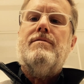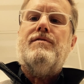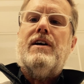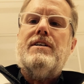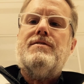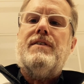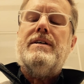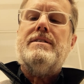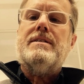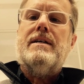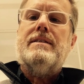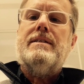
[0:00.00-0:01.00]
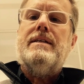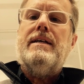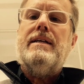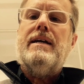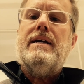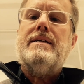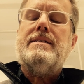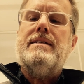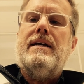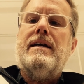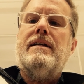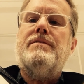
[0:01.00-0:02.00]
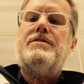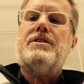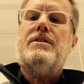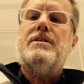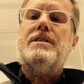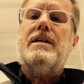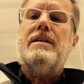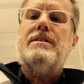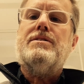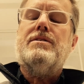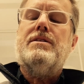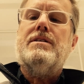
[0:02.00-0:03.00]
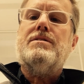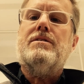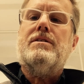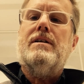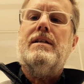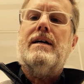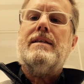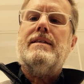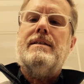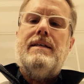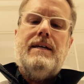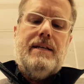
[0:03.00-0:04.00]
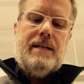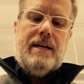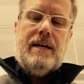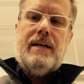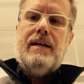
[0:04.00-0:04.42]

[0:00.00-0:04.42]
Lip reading: phosphates on the DNA has a negative charge on it, so this will collect the DNA.